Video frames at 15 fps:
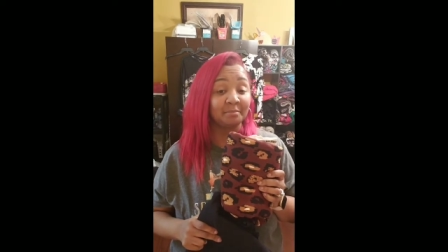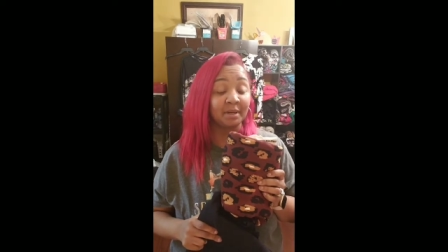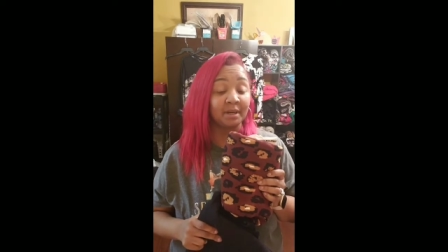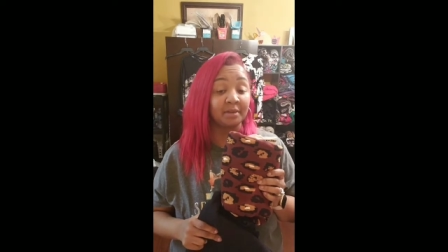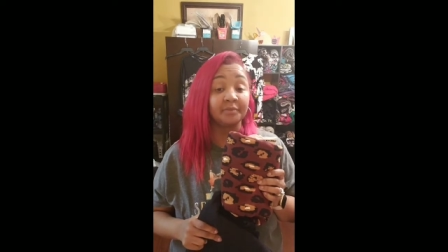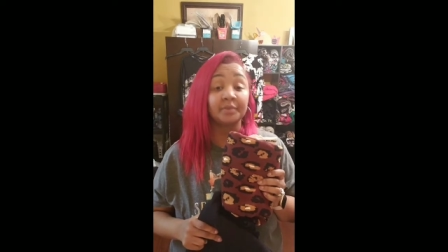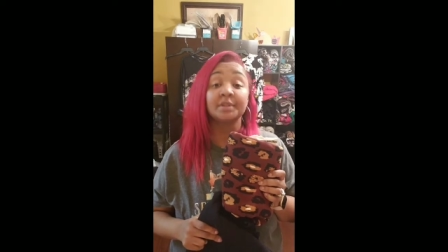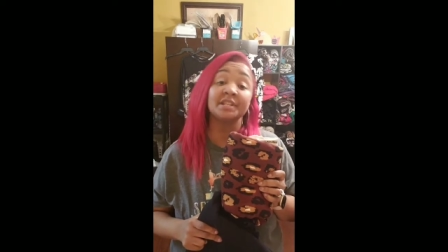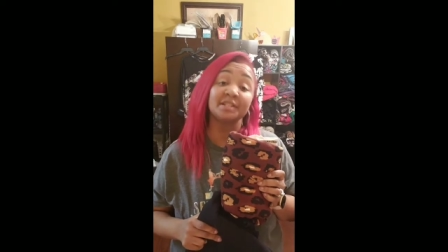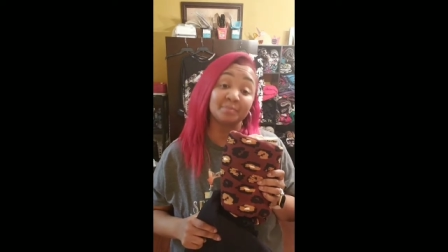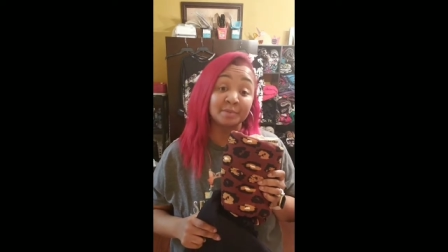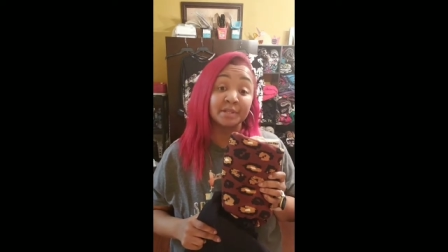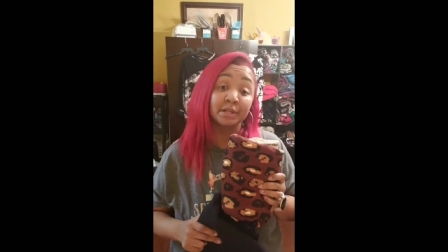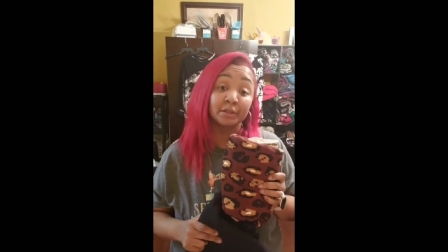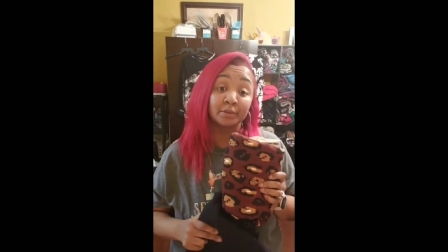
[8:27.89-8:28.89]
But for this
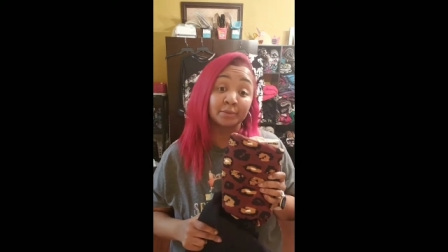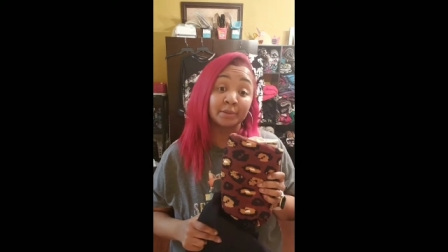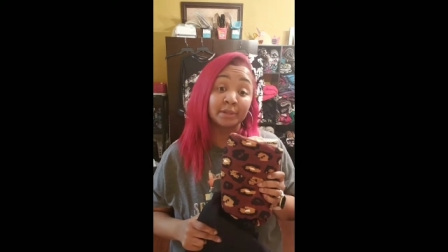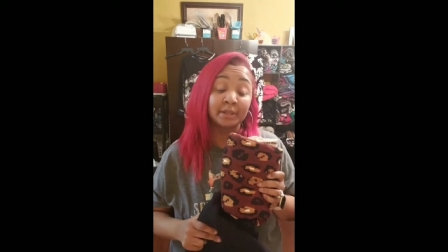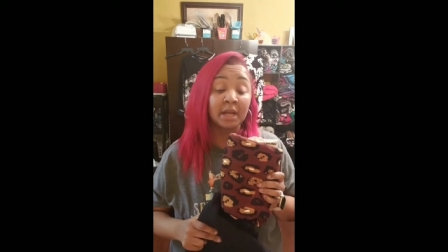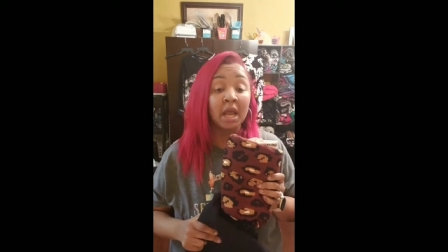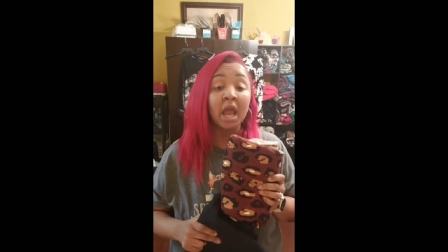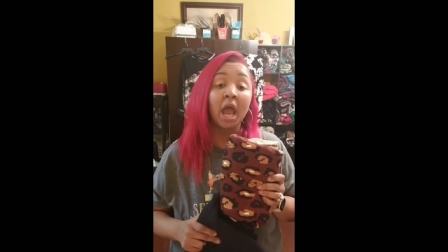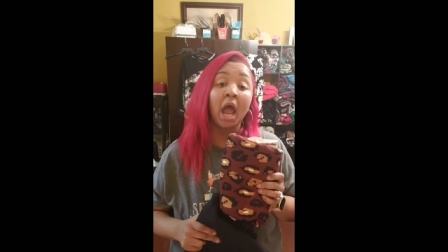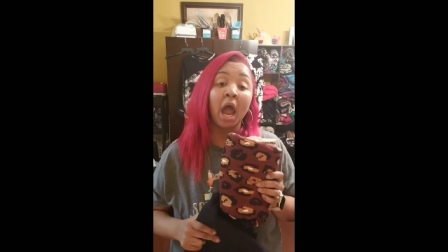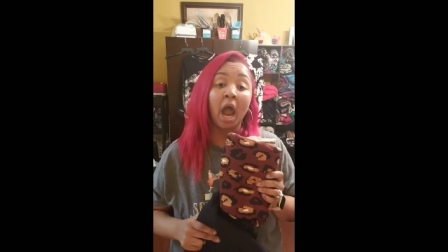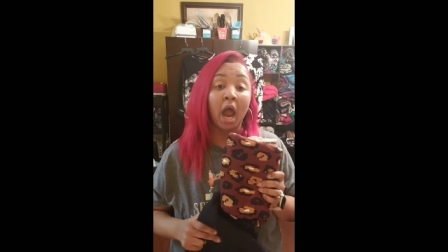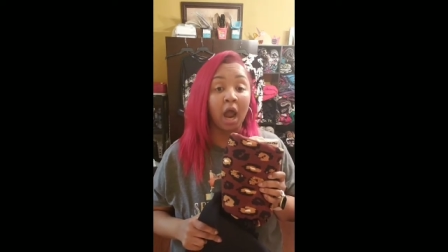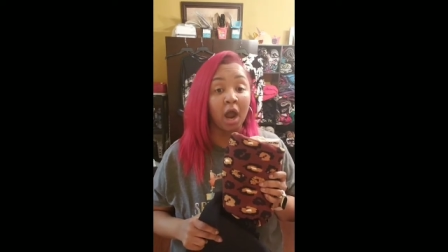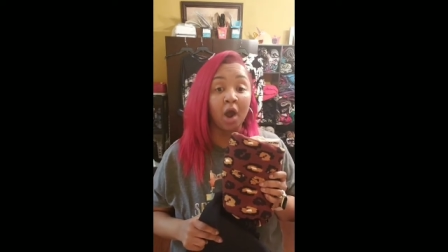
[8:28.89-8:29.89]
particular one,
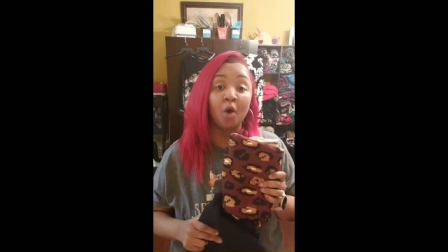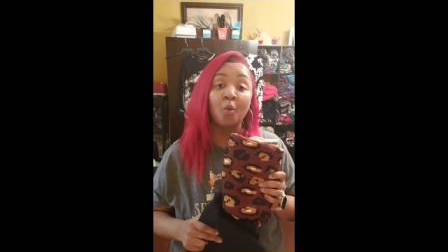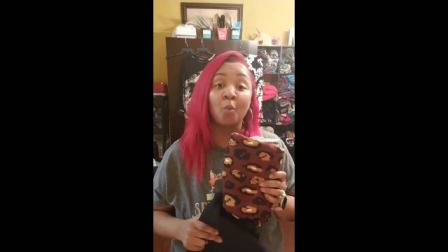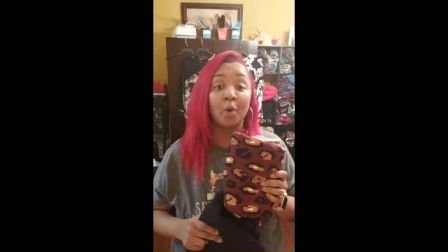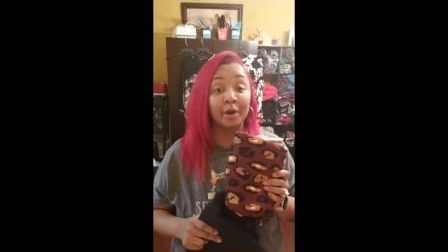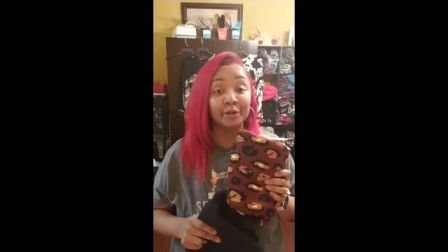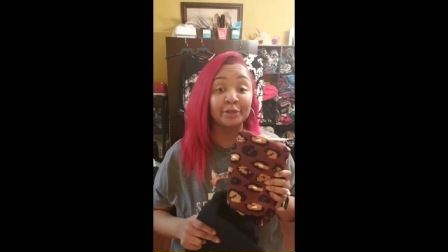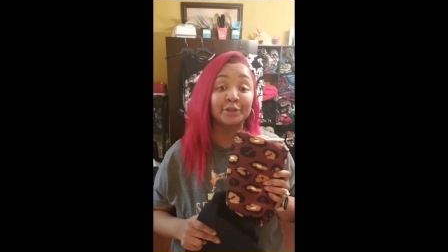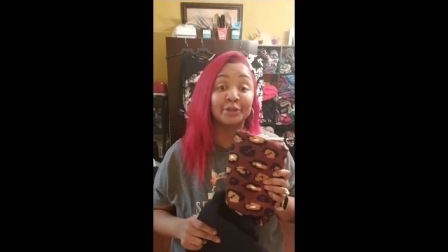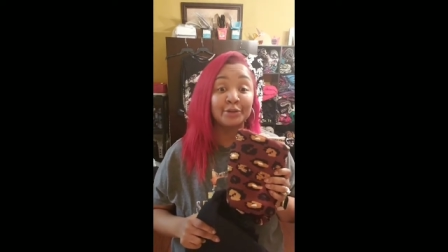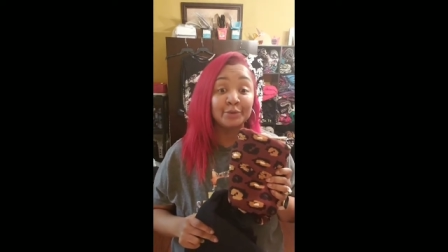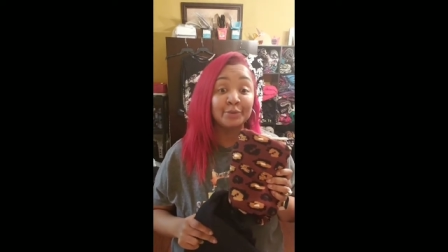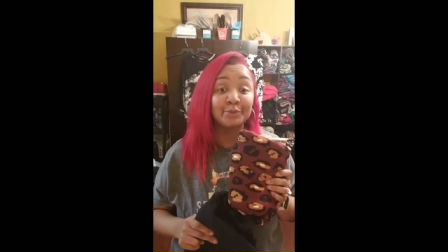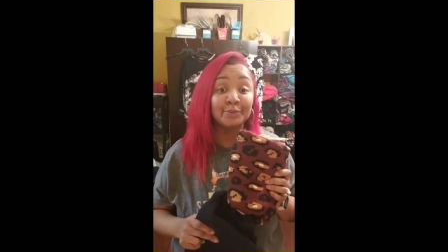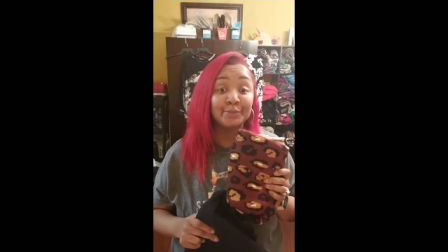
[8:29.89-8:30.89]
I don't want to
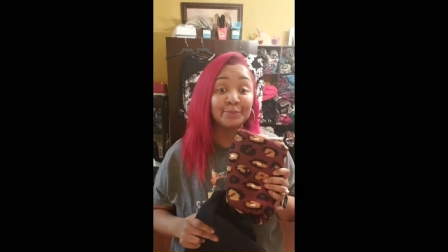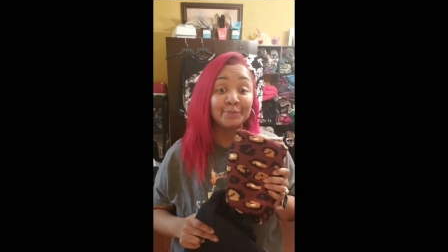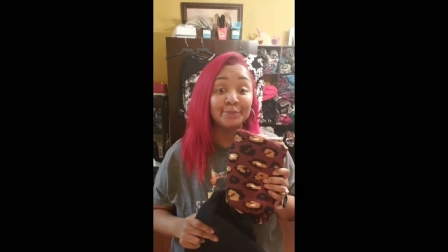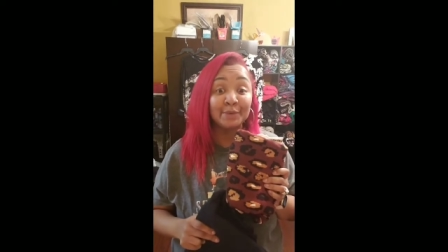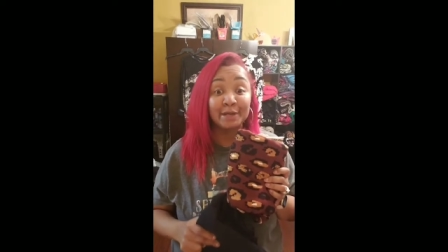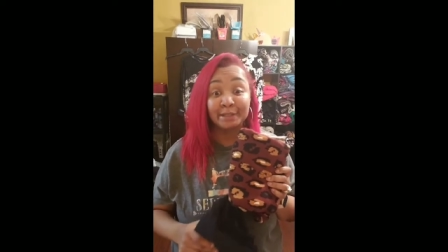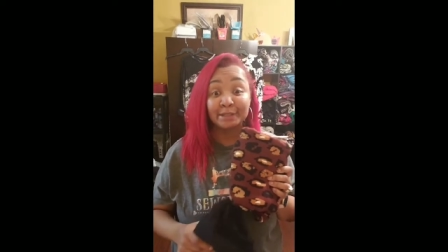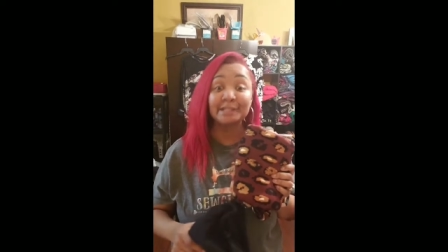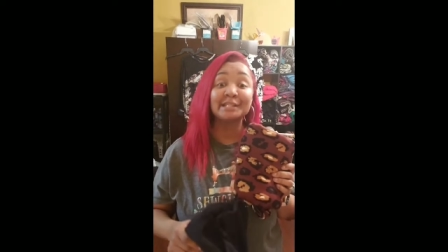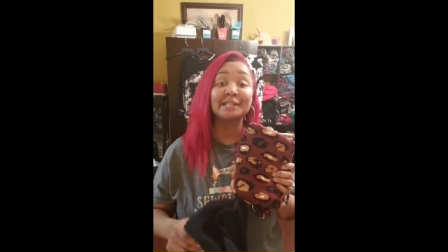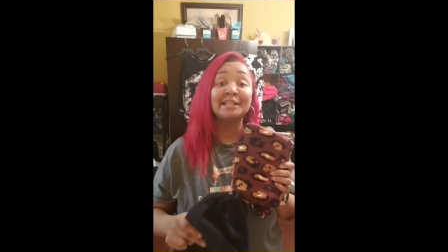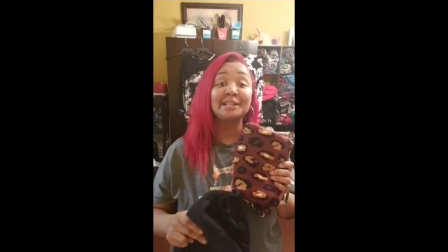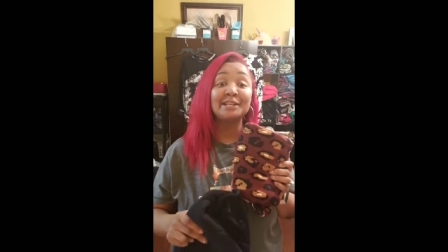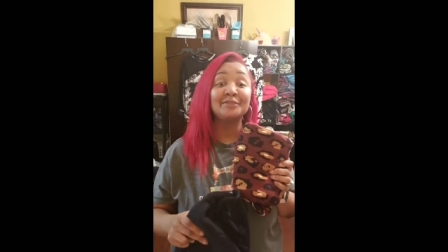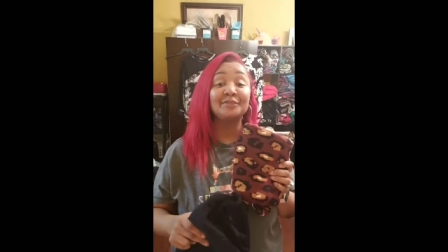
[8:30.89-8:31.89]
do the
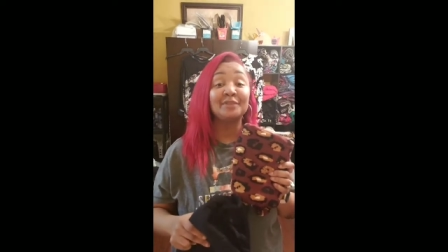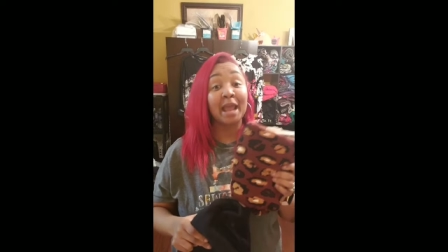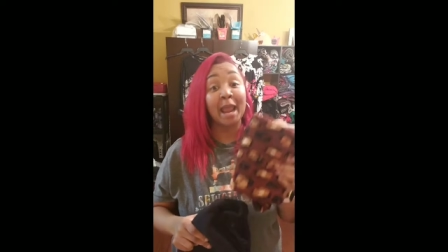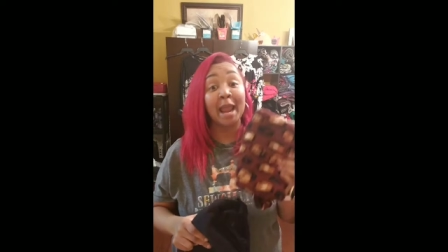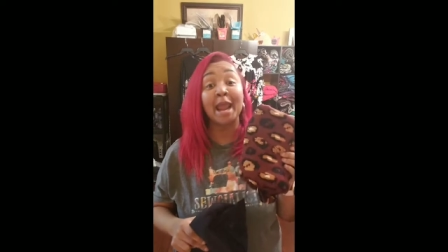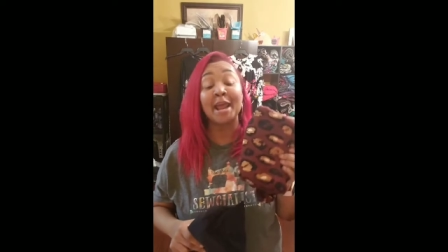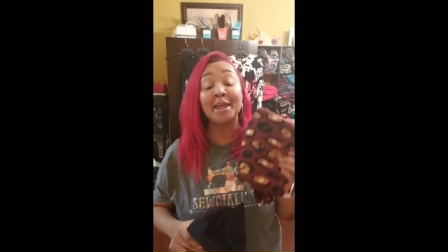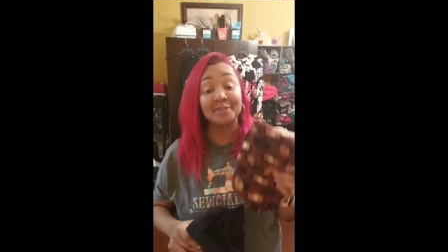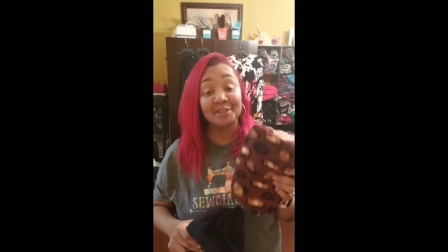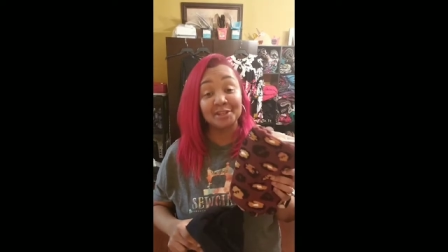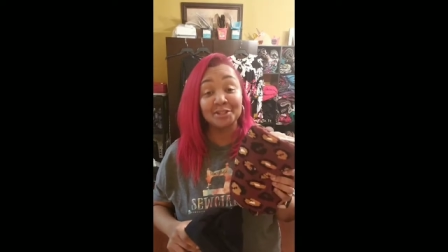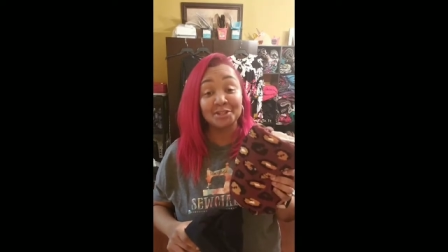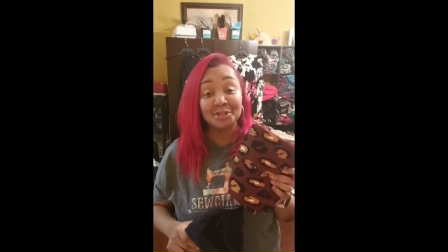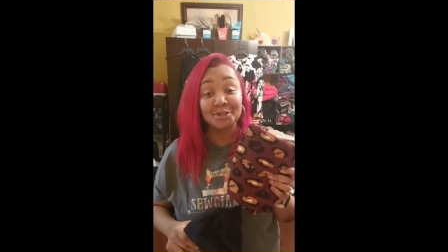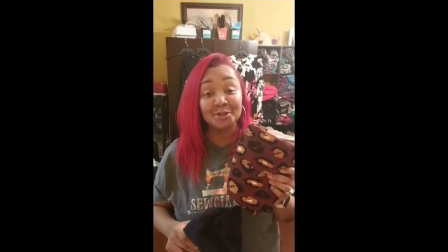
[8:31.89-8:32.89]
sleeve in
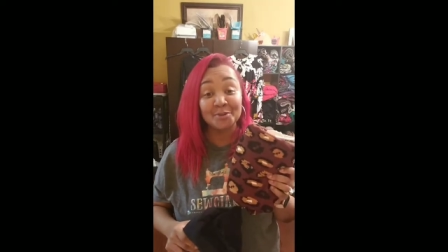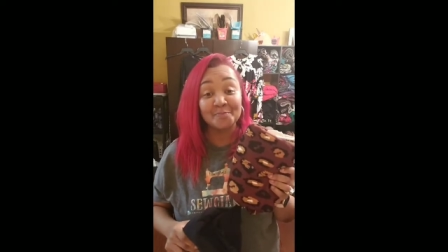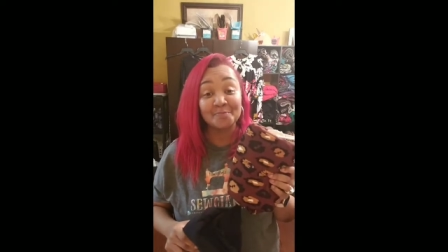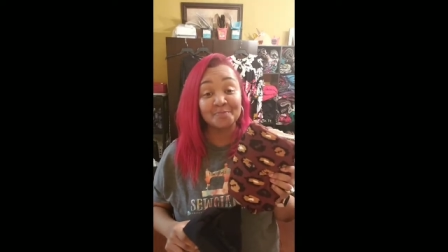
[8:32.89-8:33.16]
this too.